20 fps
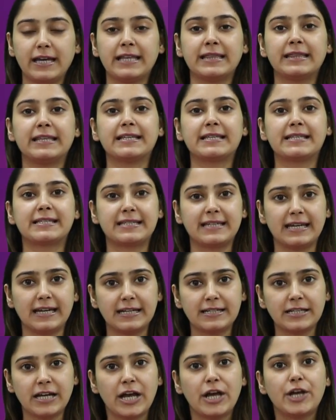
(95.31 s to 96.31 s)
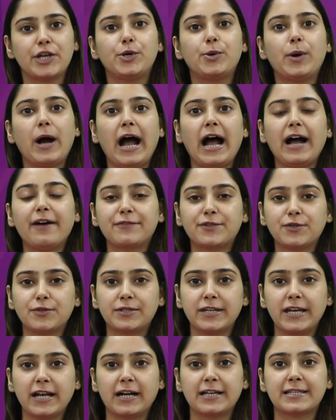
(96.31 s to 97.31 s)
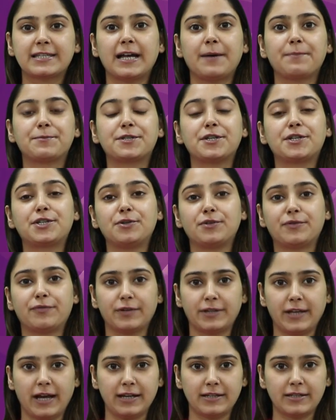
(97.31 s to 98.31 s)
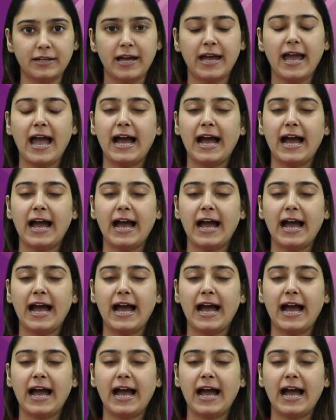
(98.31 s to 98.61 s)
In this state, you have to take a substitute for that